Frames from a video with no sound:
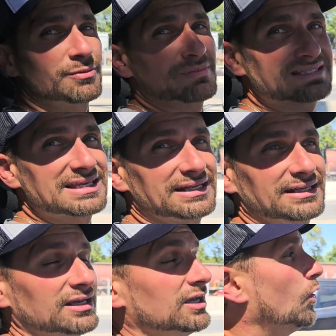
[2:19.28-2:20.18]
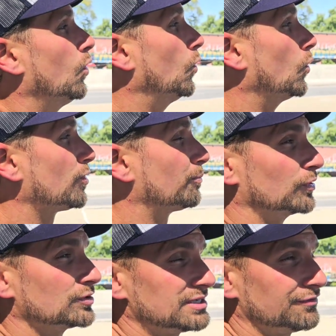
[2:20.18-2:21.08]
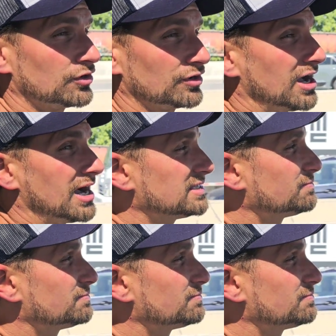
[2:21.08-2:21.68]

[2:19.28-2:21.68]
to miss it. Or the person, if you're in a high